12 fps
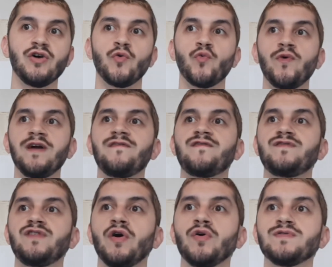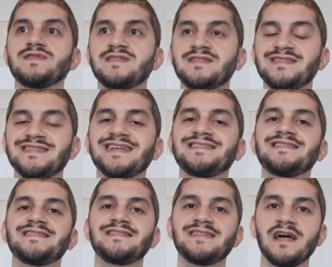with those
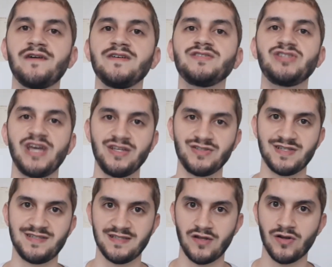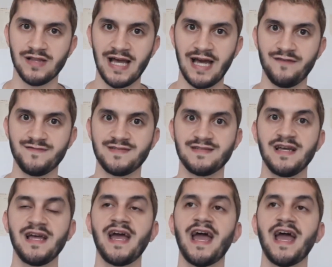necessary changes in our lives